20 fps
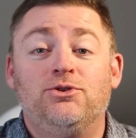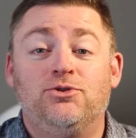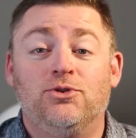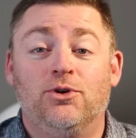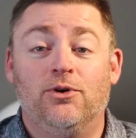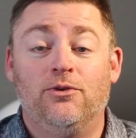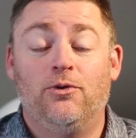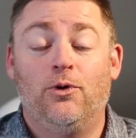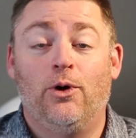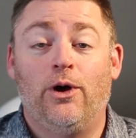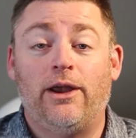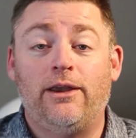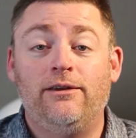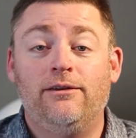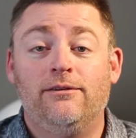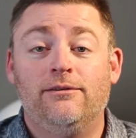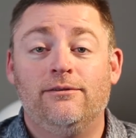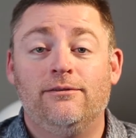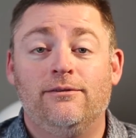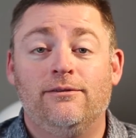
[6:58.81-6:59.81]
to avoid.
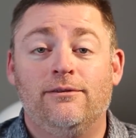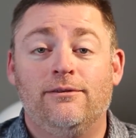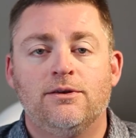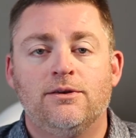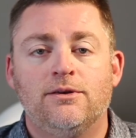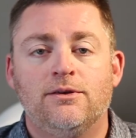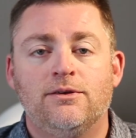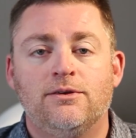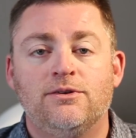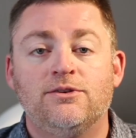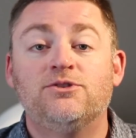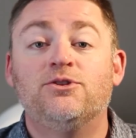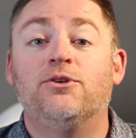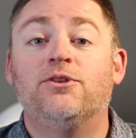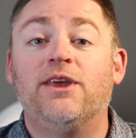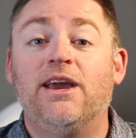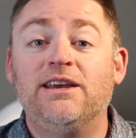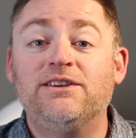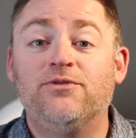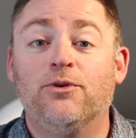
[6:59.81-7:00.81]
So
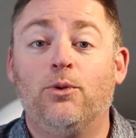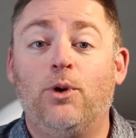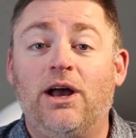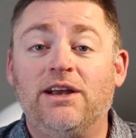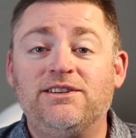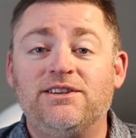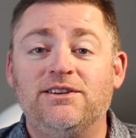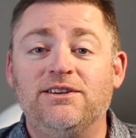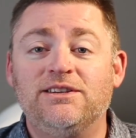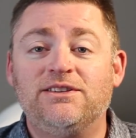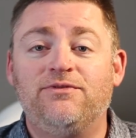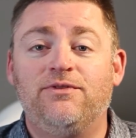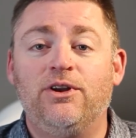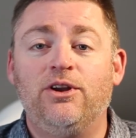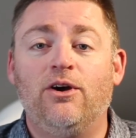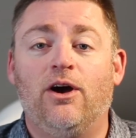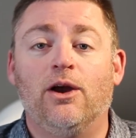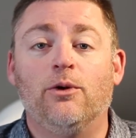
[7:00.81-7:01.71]
thanks for watching this video.